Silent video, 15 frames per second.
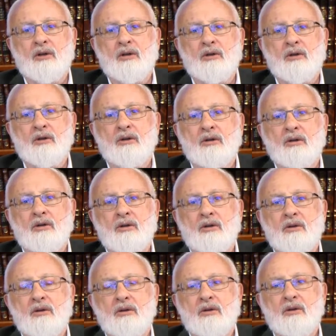more and more
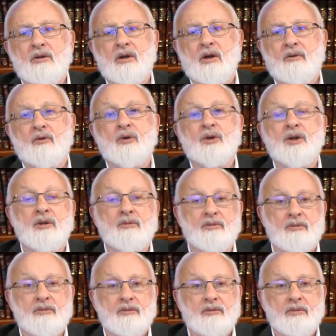
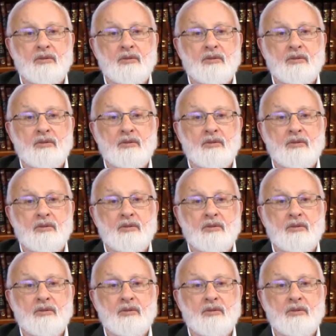conspicuous,